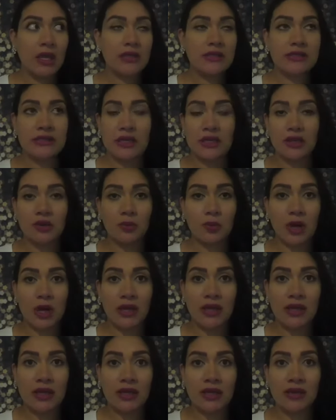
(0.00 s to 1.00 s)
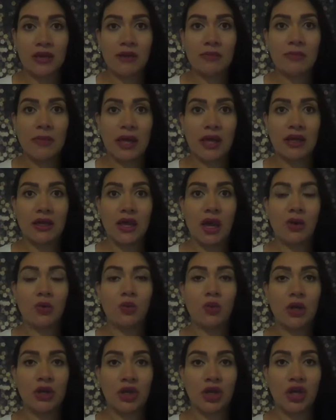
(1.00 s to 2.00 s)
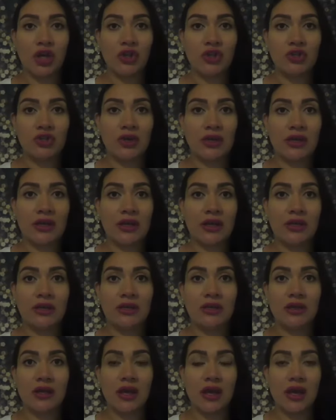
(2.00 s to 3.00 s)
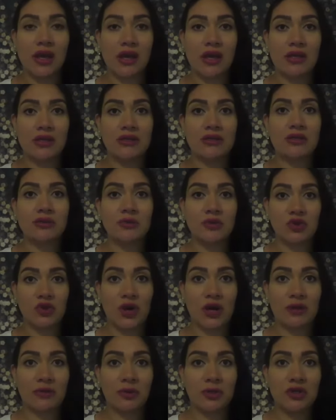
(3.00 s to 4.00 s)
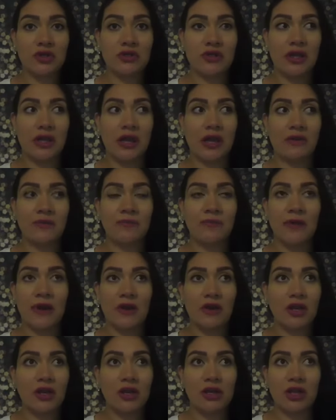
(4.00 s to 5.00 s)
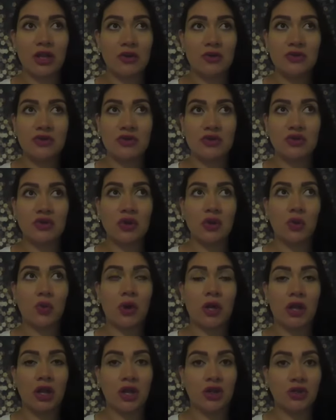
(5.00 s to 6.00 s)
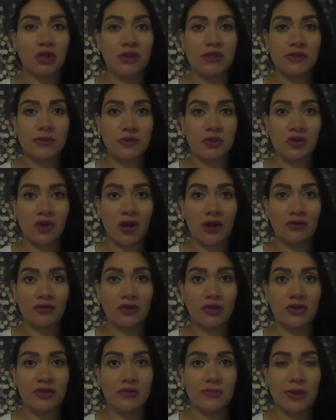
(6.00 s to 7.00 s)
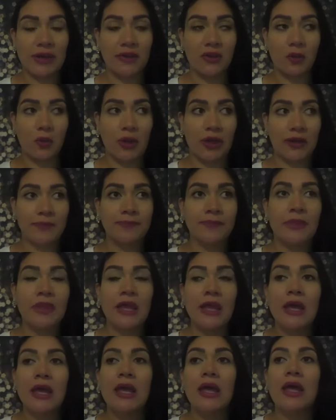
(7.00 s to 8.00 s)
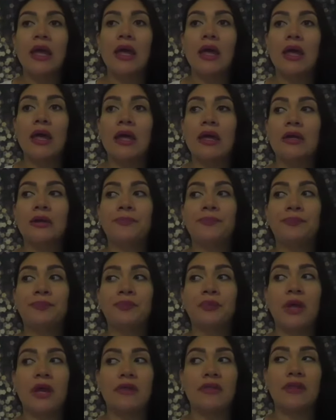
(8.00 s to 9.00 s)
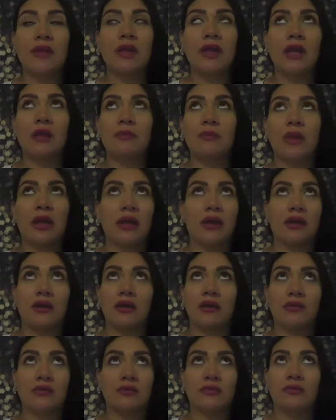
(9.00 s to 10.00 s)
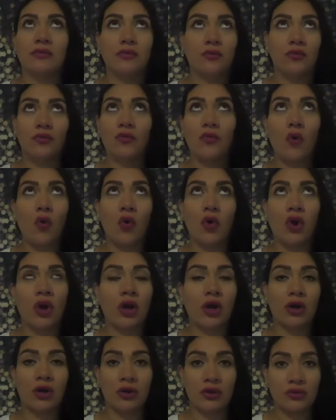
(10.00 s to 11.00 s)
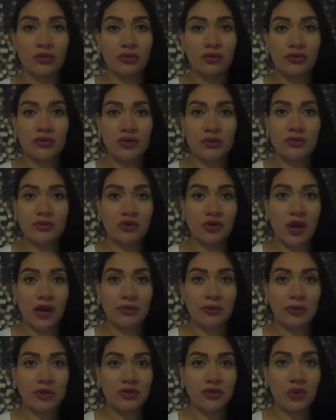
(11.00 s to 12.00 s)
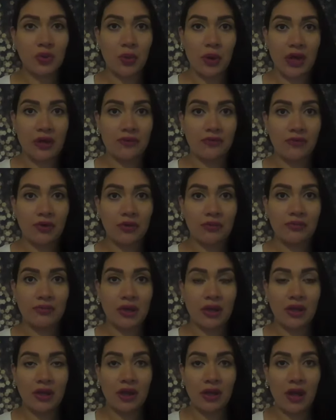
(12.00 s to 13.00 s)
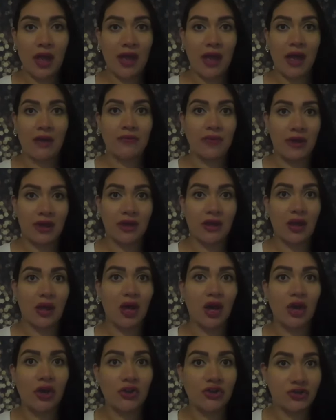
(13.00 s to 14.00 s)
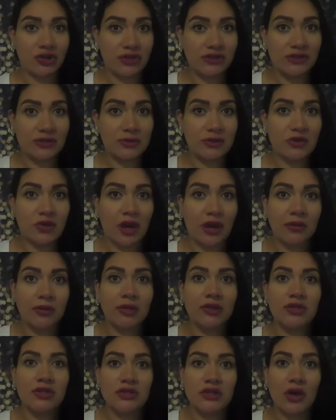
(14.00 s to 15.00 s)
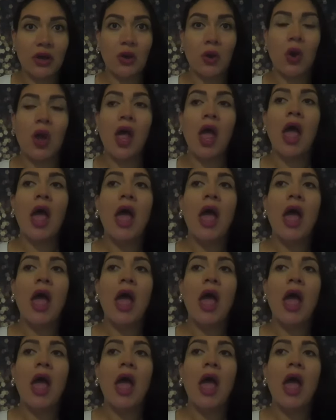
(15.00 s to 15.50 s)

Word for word: celebrating my 100 uh, subscribers. I'm very close to 100 subscribers, by the way. Um, I think I'm like four subscribers away from having 100 subscribers. So